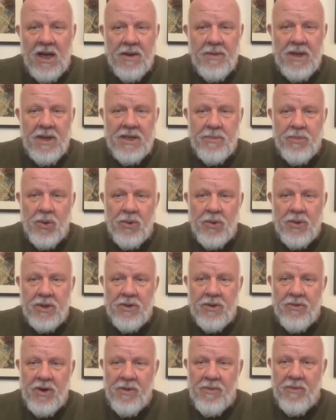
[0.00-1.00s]
It's important
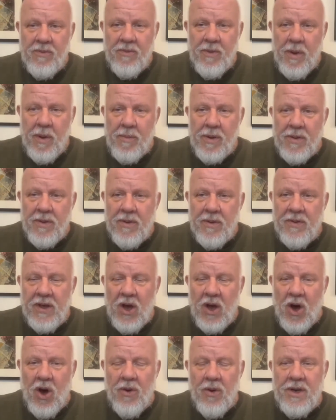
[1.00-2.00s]
to remember that the
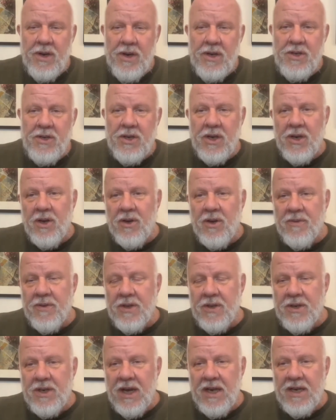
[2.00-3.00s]
origin of the
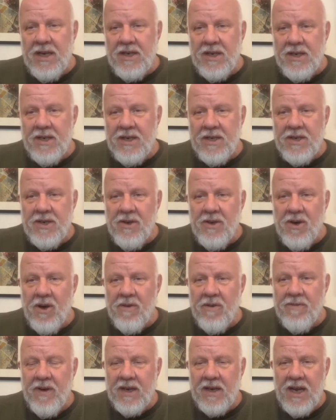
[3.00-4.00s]
data does not
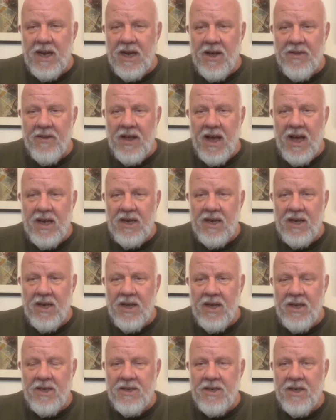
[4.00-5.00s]
affect how they're
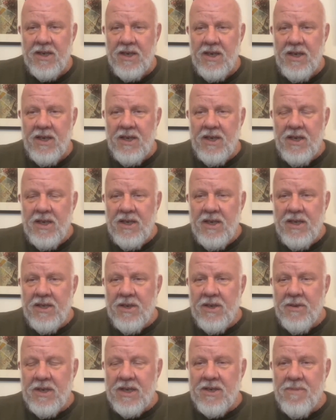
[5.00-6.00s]
analysed. So
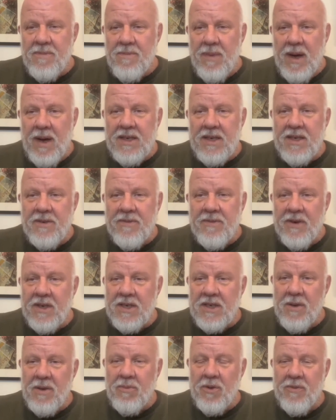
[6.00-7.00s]
it doesn't matter, for
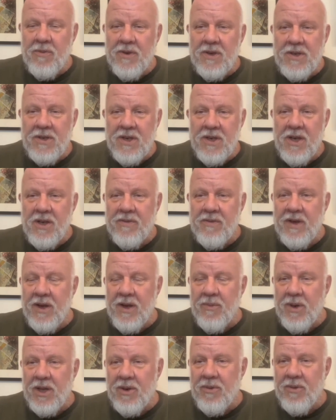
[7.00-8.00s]
example, for a survey,
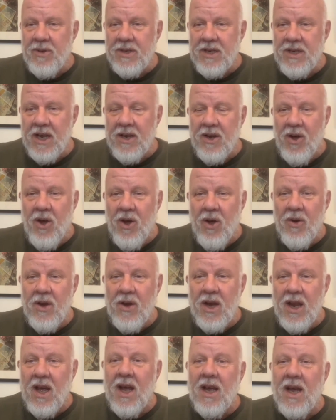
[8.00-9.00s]
whether it was done
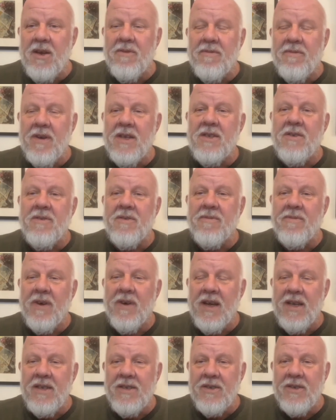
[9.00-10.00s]
online,
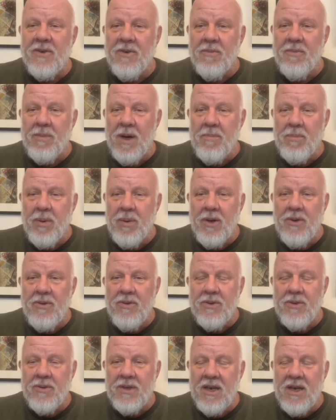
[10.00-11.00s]
face-to-face, or by post
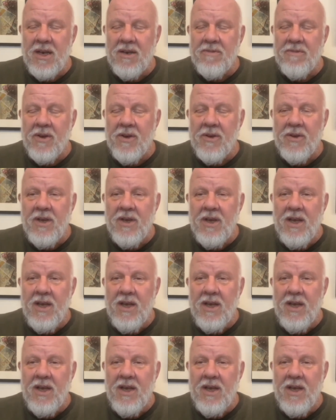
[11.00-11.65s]
or telephone,